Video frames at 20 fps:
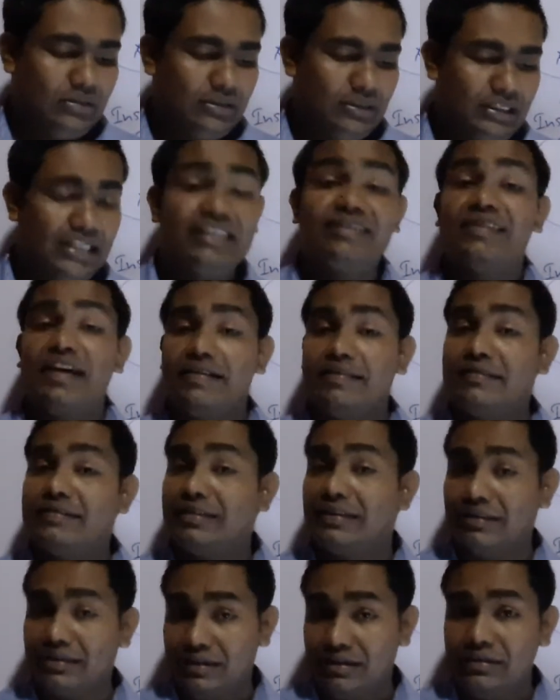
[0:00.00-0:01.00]
Inside the
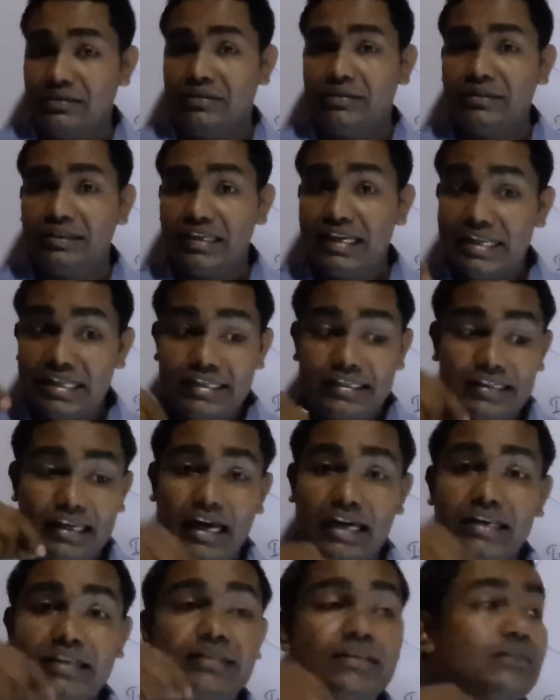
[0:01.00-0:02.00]
circle.
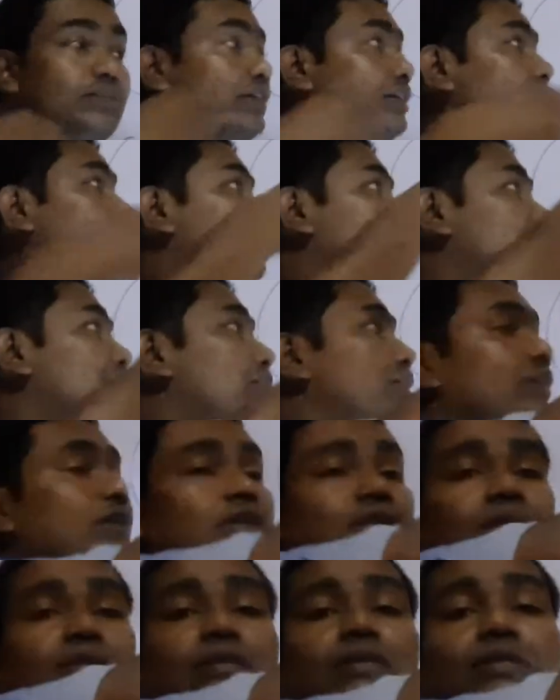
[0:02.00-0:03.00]
Inside the circle.
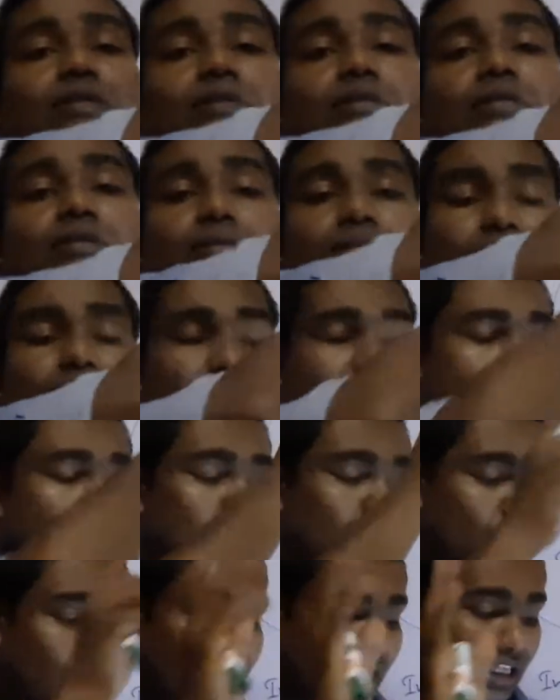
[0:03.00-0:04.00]

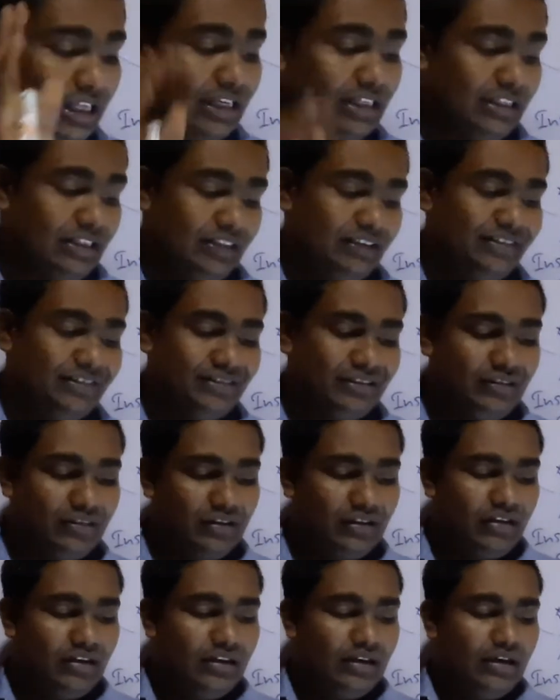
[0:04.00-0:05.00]
What are the letters?
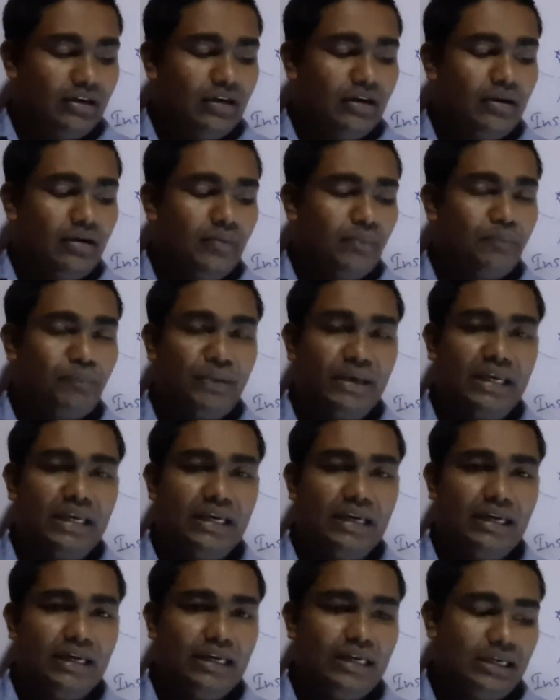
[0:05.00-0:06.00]

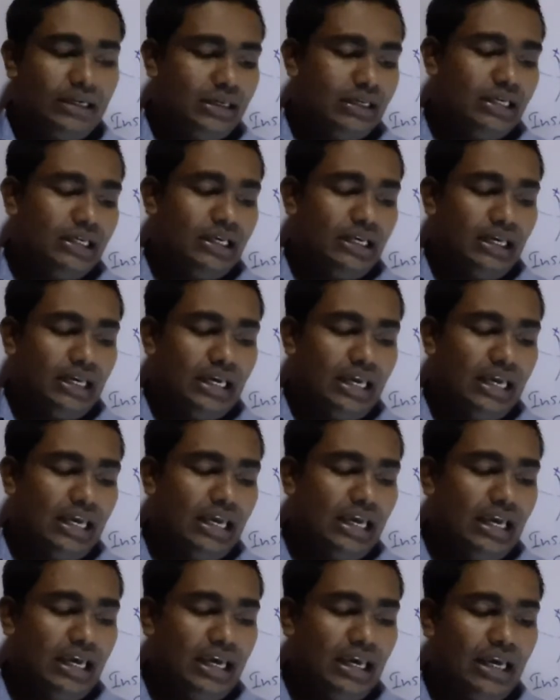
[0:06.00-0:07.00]
P,
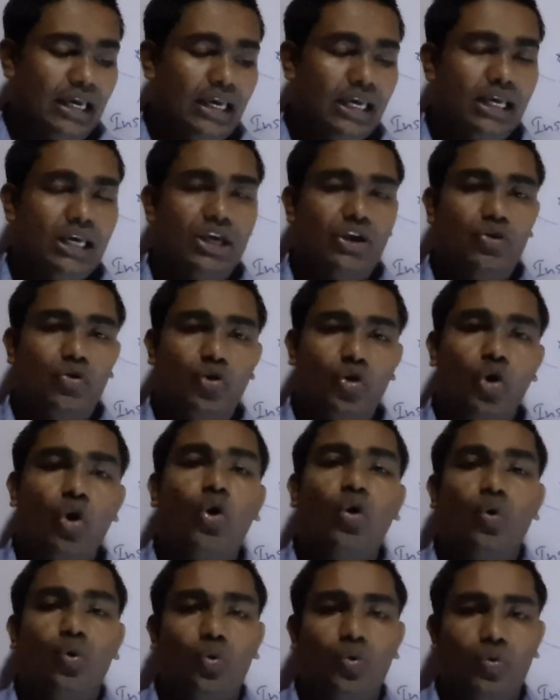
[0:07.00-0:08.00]
A,
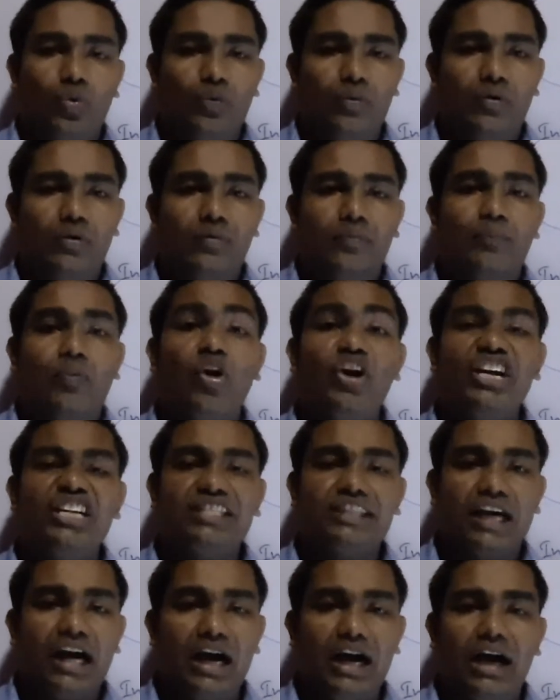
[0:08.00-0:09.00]
O.
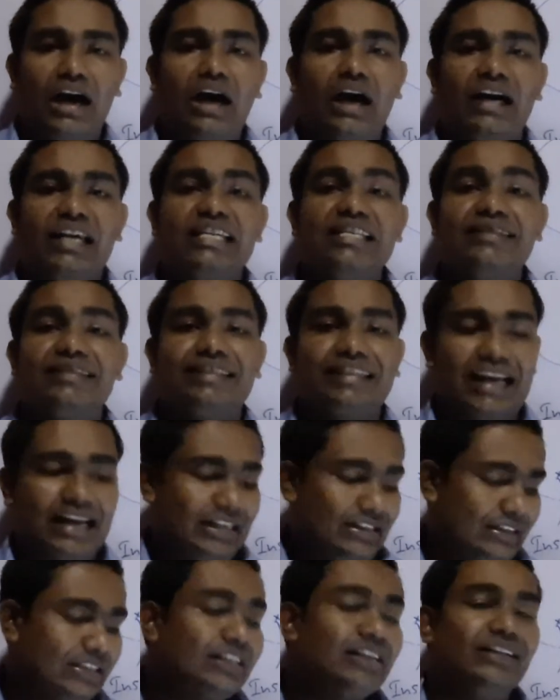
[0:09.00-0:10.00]
Points are
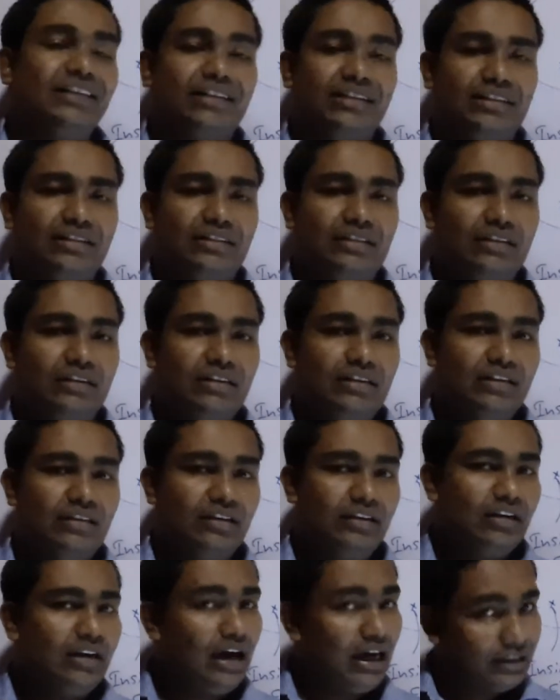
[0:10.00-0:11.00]
inside the circle.
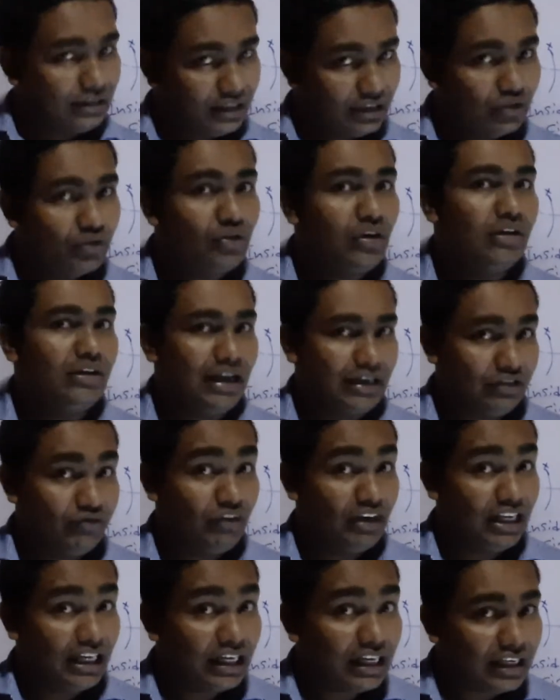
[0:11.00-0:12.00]
I think that is
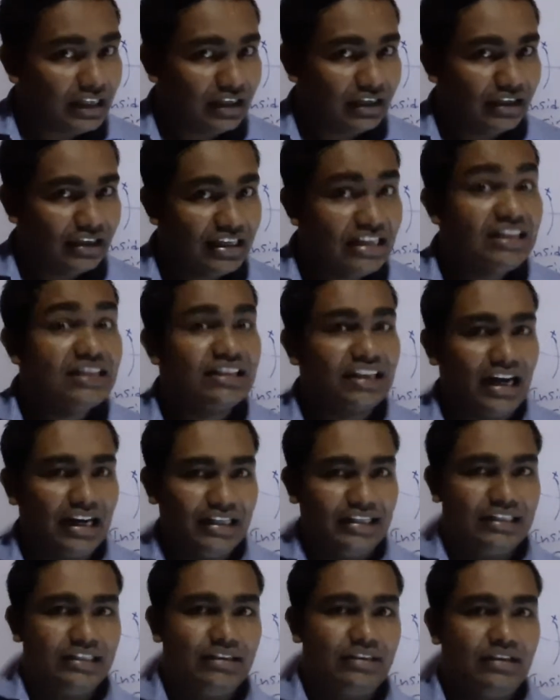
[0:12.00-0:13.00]
very clear.
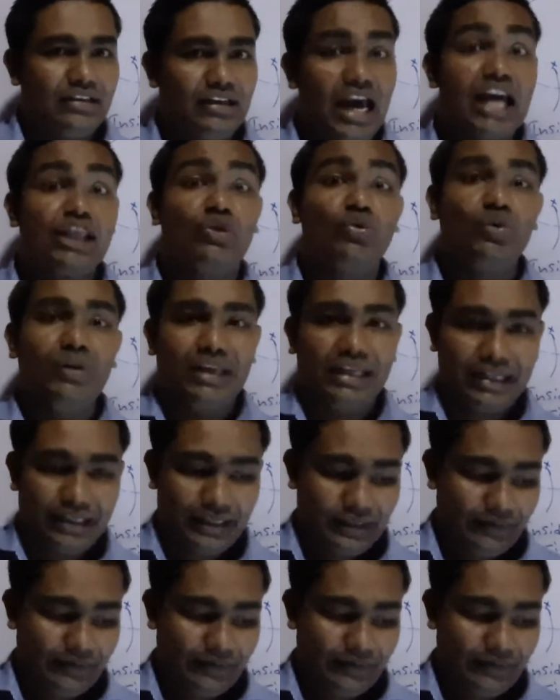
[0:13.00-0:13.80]
Inside. Athule.